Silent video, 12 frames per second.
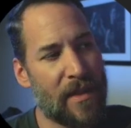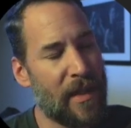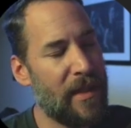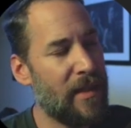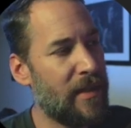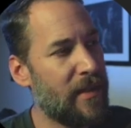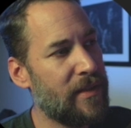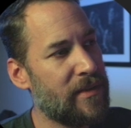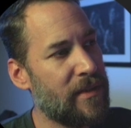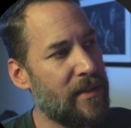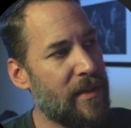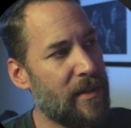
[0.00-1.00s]

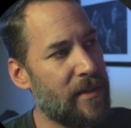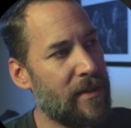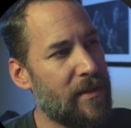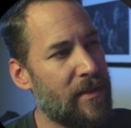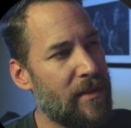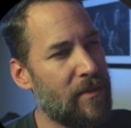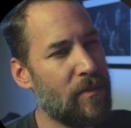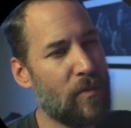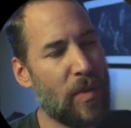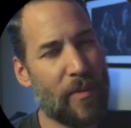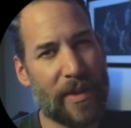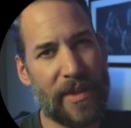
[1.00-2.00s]
And
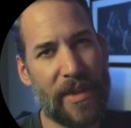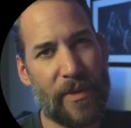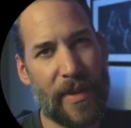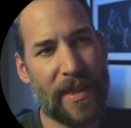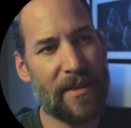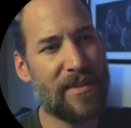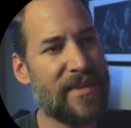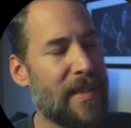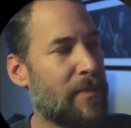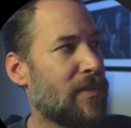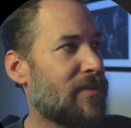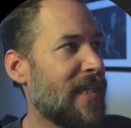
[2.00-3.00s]
when we're doing
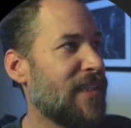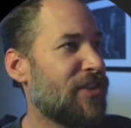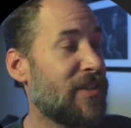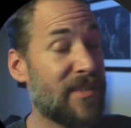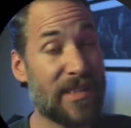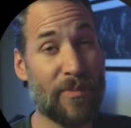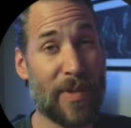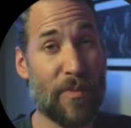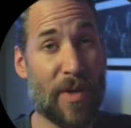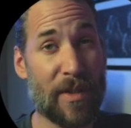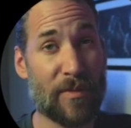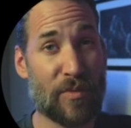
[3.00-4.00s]
separations and we
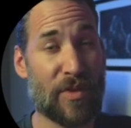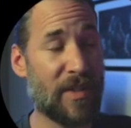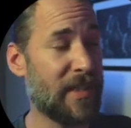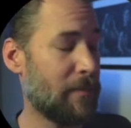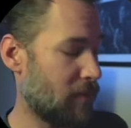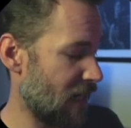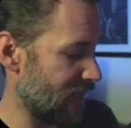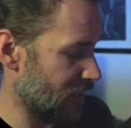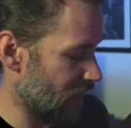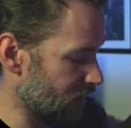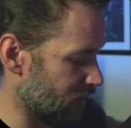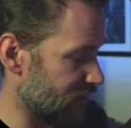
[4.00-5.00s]
want really bright
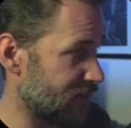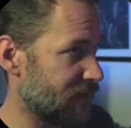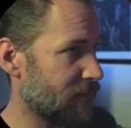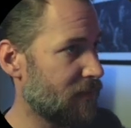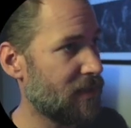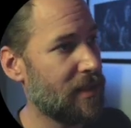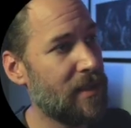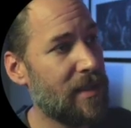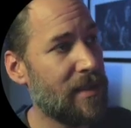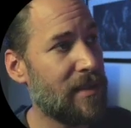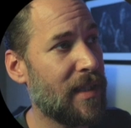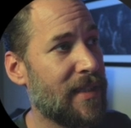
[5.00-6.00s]
colors,
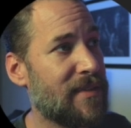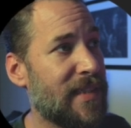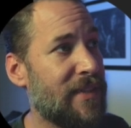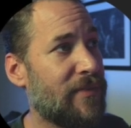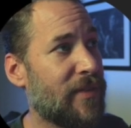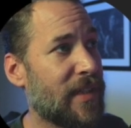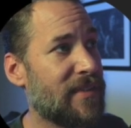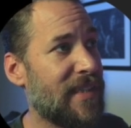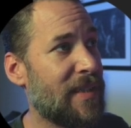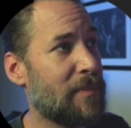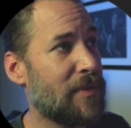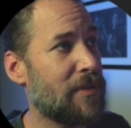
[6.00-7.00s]
like say, for
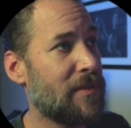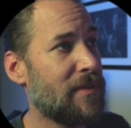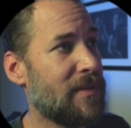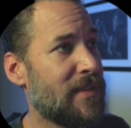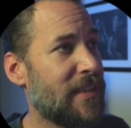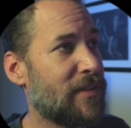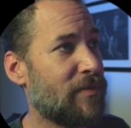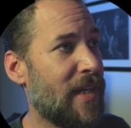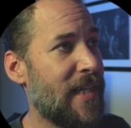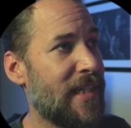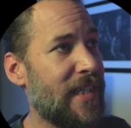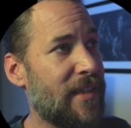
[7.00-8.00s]
example, this
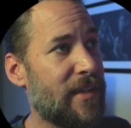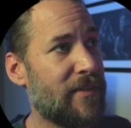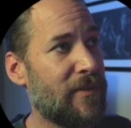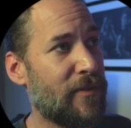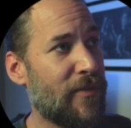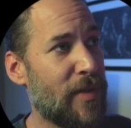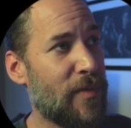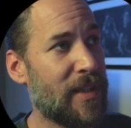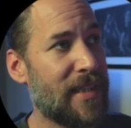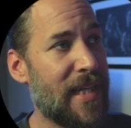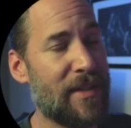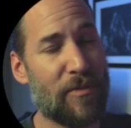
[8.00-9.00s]
red here, if we
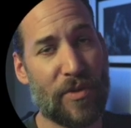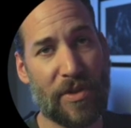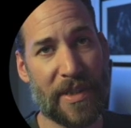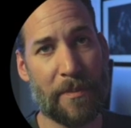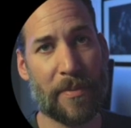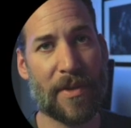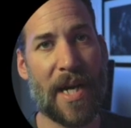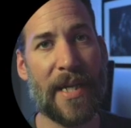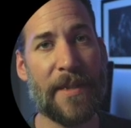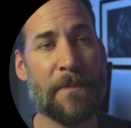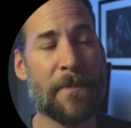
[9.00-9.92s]
want that really bright,